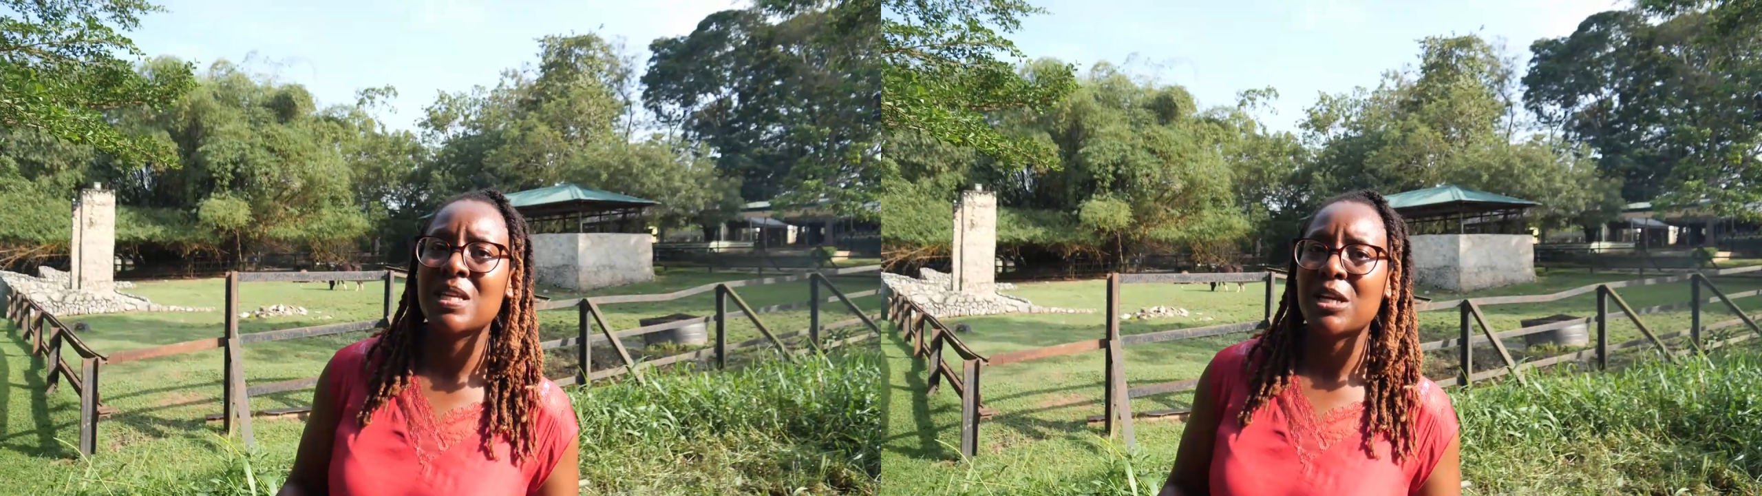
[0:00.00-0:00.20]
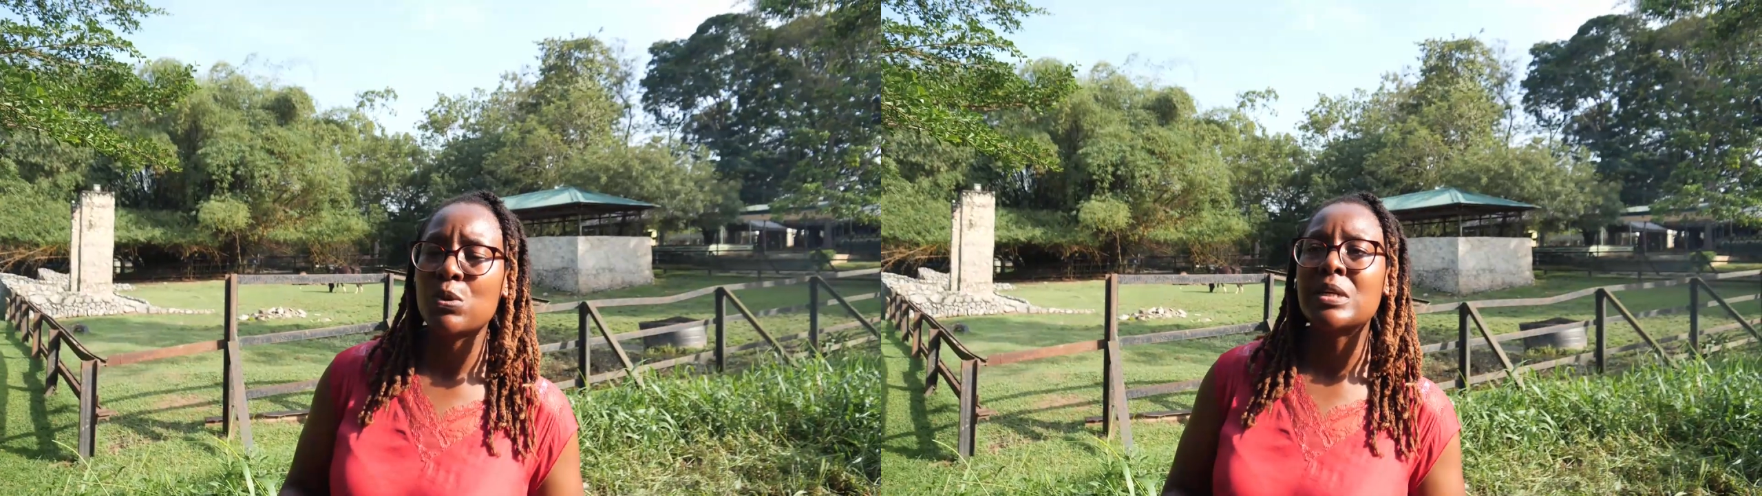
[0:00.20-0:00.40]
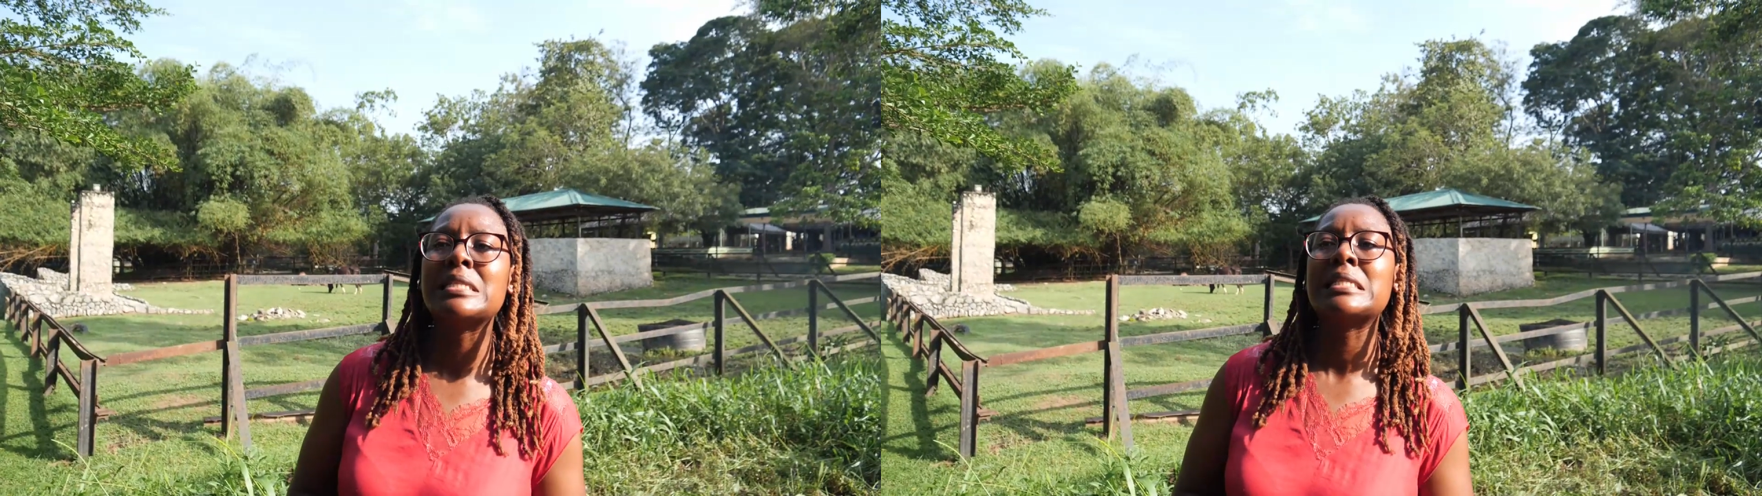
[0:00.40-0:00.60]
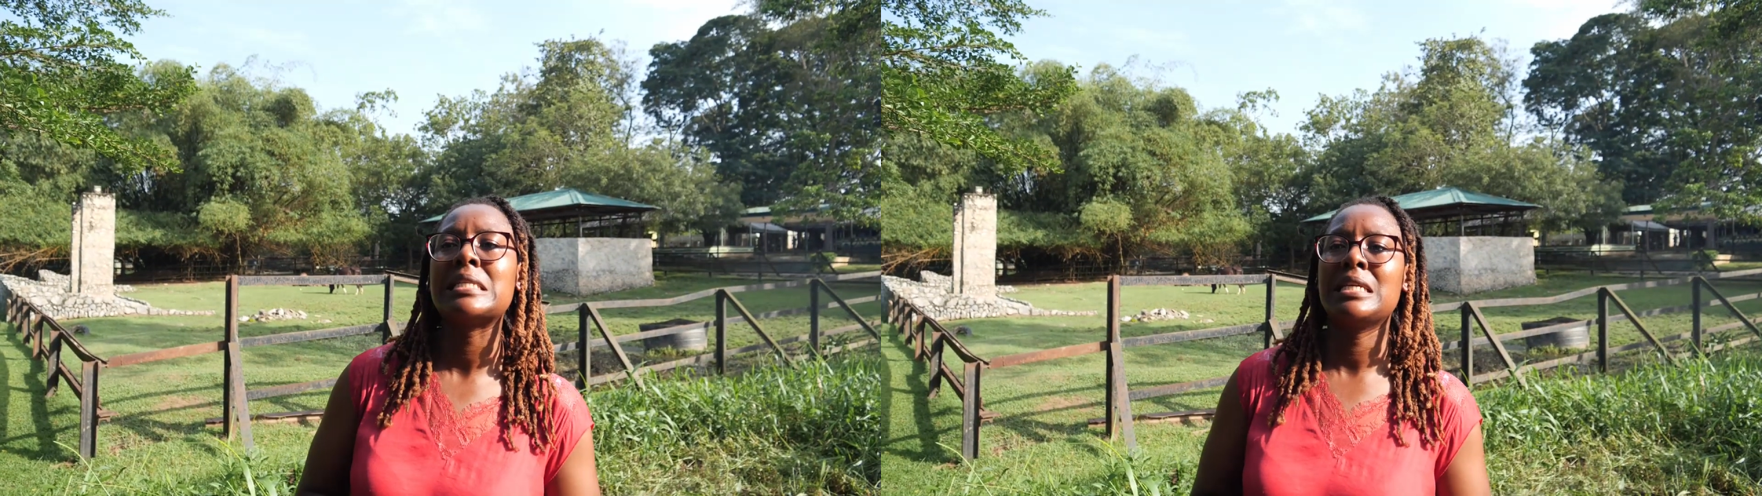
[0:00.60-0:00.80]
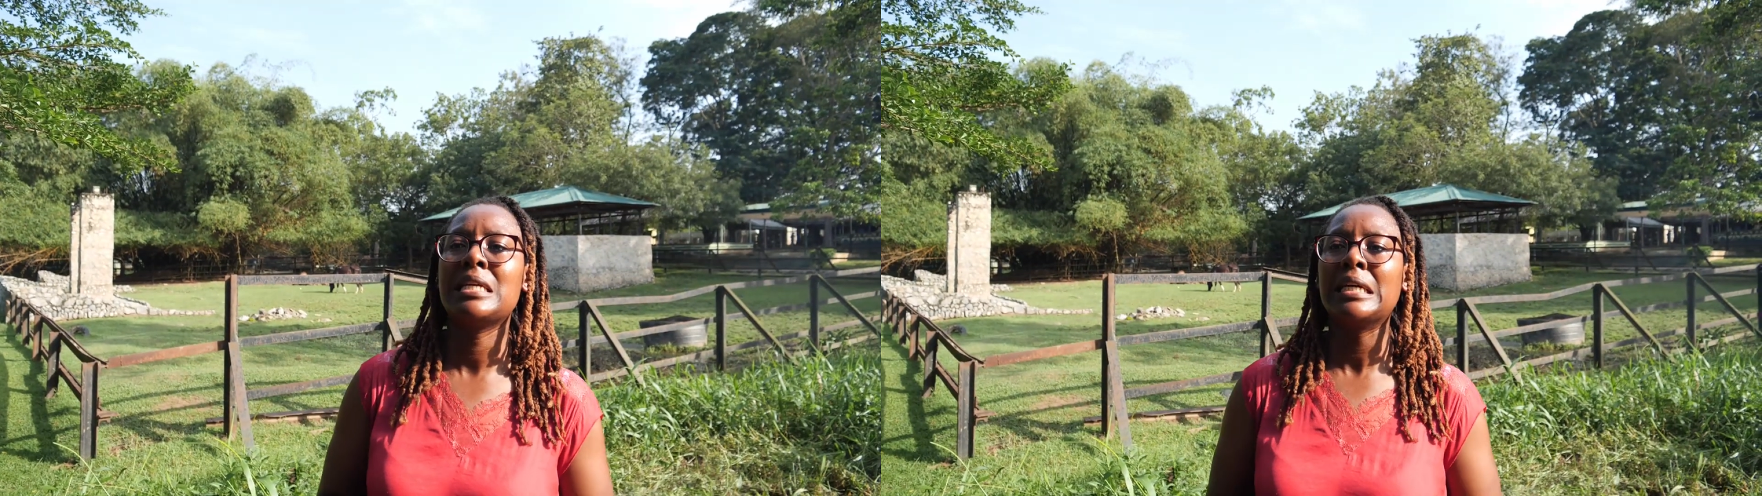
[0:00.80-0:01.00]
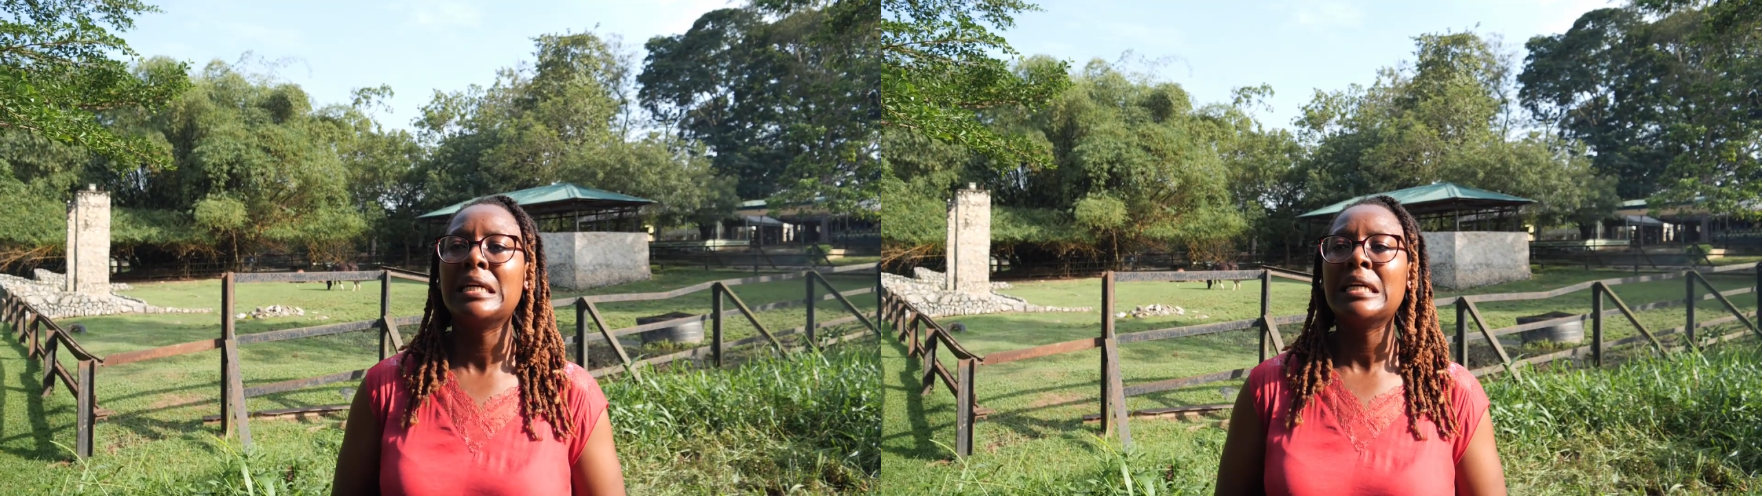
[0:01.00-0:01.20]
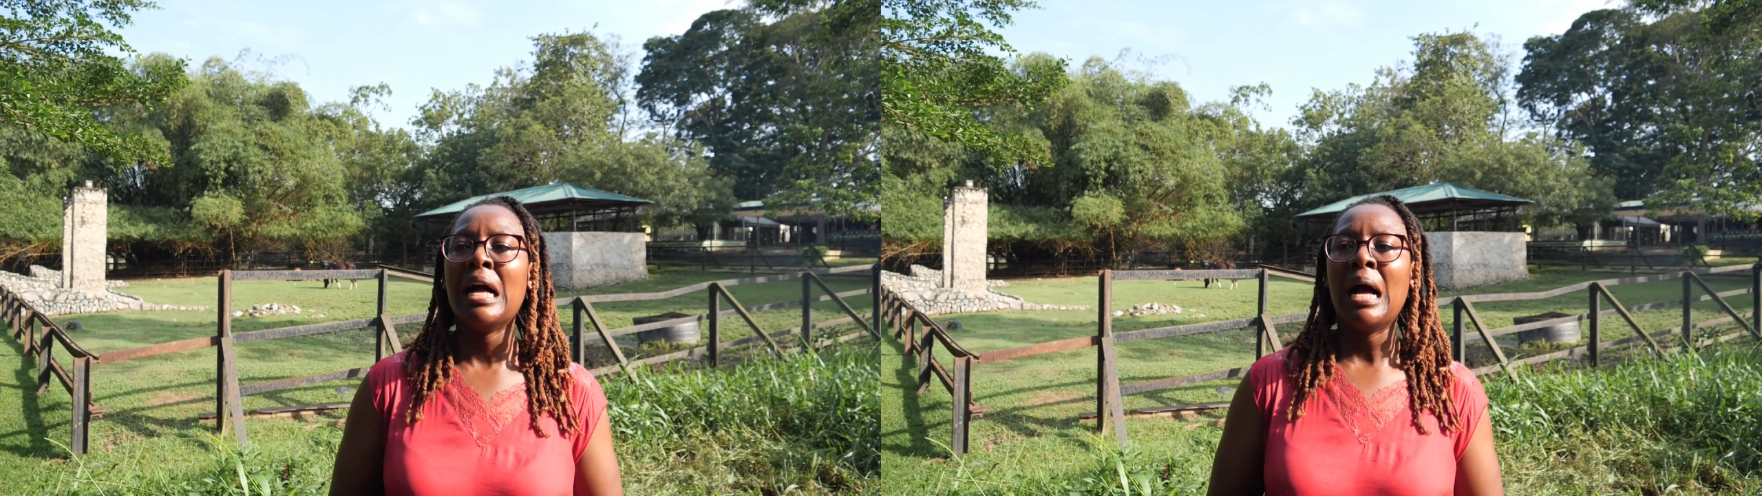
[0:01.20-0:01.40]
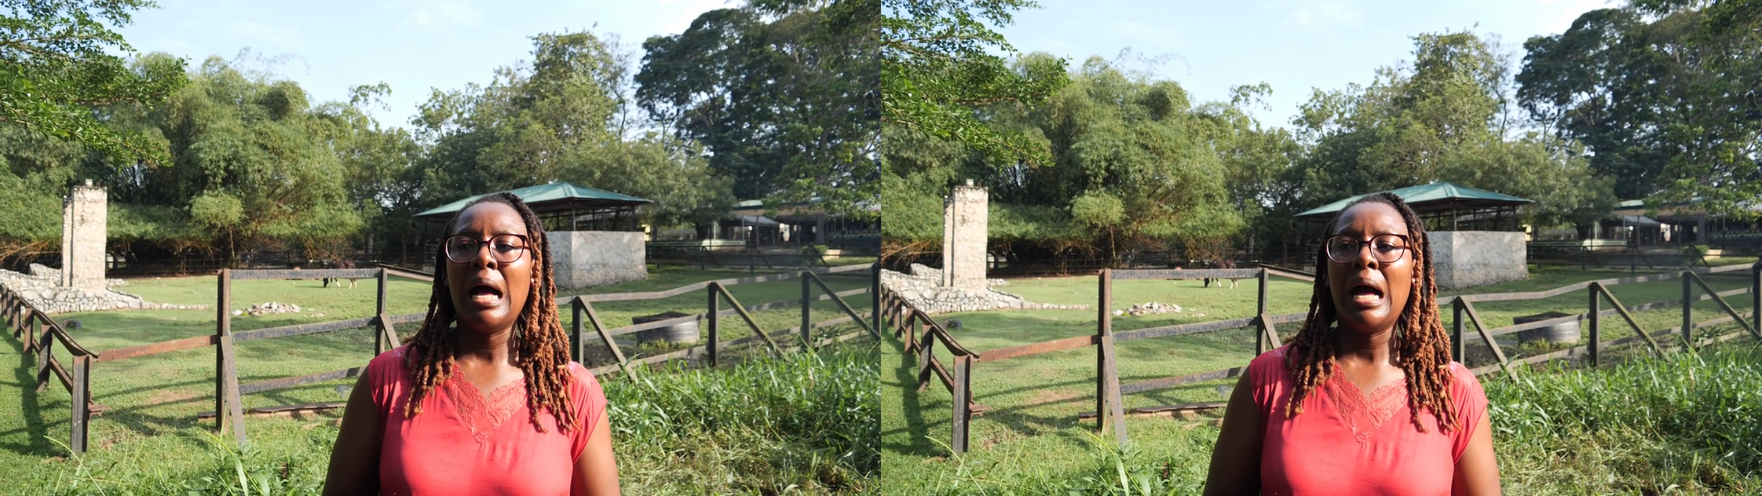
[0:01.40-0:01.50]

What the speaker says: that you can see here.